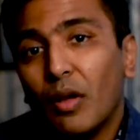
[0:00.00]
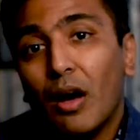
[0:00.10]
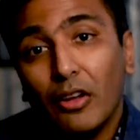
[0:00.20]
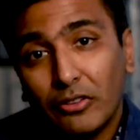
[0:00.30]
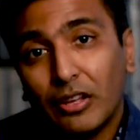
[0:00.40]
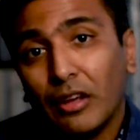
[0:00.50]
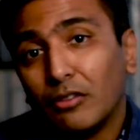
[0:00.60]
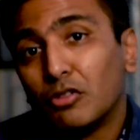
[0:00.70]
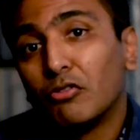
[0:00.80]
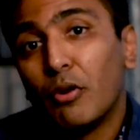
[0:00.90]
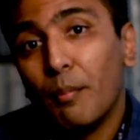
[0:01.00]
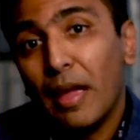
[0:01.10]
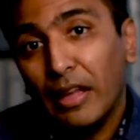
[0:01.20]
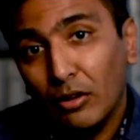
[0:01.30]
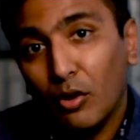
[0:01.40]
asking to
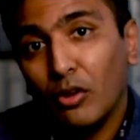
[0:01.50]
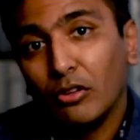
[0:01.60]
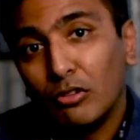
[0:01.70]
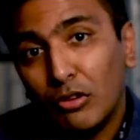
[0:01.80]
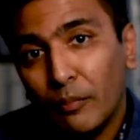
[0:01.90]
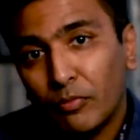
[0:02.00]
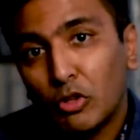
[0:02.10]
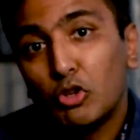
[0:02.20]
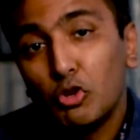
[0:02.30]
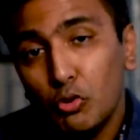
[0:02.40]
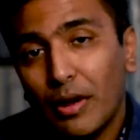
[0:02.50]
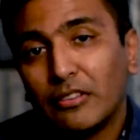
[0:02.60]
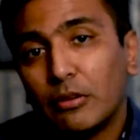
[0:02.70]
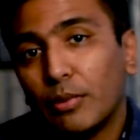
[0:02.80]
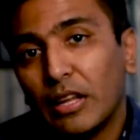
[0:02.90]
remain on two
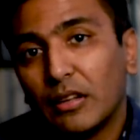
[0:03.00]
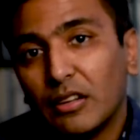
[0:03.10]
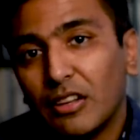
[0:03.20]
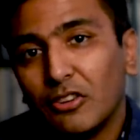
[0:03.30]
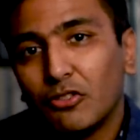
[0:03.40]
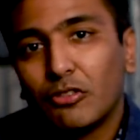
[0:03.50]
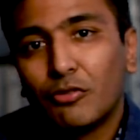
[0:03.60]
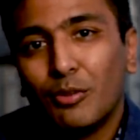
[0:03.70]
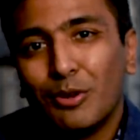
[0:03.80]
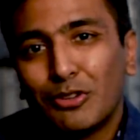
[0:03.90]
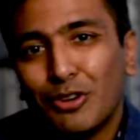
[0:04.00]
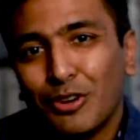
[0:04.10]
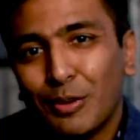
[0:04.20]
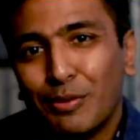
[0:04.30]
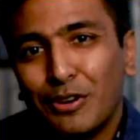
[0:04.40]
antiplatelet agents for a much
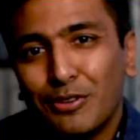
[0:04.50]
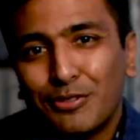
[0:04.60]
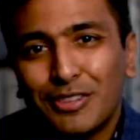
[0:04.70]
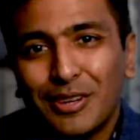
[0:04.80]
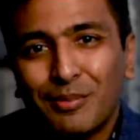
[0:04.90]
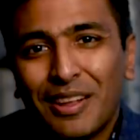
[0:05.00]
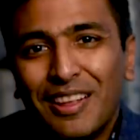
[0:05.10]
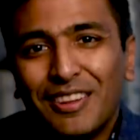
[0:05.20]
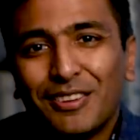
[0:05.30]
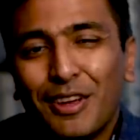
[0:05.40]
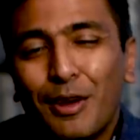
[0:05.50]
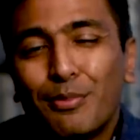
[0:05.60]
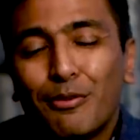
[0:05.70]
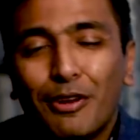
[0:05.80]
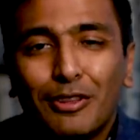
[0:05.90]
longer period of time. So I
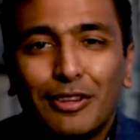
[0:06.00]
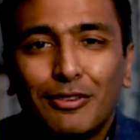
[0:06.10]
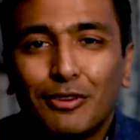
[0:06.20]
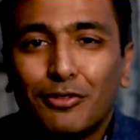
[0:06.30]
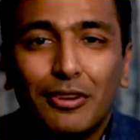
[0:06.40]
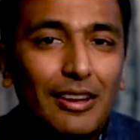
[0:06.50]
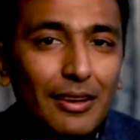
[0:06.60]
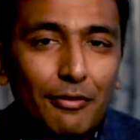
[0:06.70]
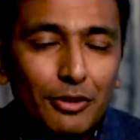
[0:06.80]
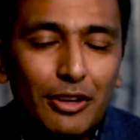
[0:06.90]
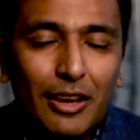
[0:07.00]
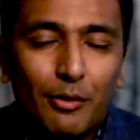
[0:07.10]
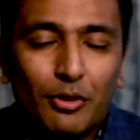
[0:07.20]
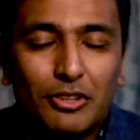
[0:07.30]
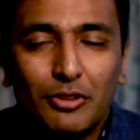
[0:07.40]
hope you found this useful. I'd love to
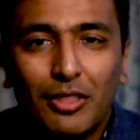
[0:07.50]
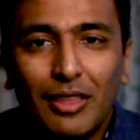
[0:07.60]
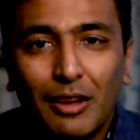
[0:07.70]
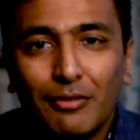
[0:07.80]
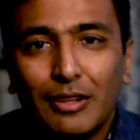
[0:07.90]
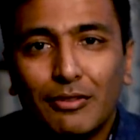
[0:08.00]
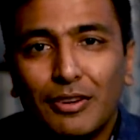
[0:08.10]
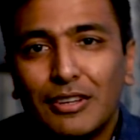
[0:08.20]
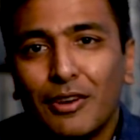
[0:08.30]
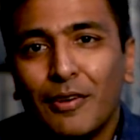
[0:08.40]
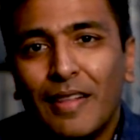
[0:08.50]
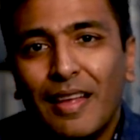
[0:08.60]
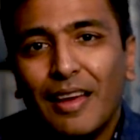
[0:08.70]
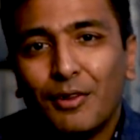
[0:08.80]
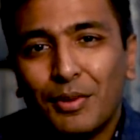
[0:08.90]
hear what you think of this video.
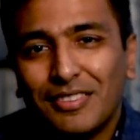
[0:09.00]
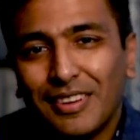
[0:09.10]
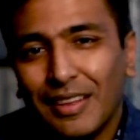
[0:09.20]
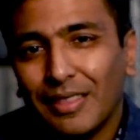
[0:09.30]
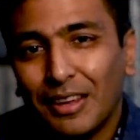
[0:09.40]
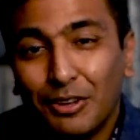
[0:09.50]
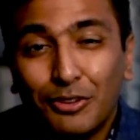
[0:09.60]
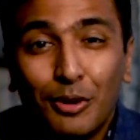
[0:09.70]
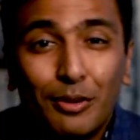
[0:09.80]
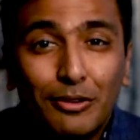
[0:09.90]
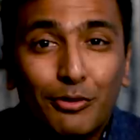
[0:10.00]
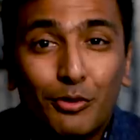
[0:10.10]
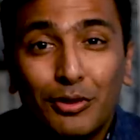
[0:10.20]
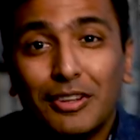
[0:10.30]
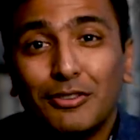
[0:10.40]
And once again, thank you so much for
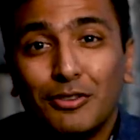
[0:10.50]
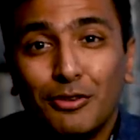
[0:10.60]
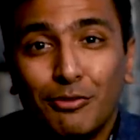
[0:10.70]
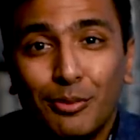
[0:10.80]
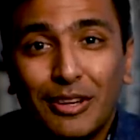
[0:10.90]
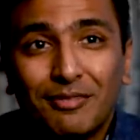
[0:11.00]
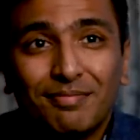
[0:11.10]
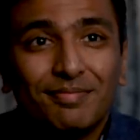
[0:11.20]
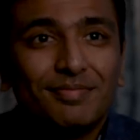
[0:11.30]
all that you do for me.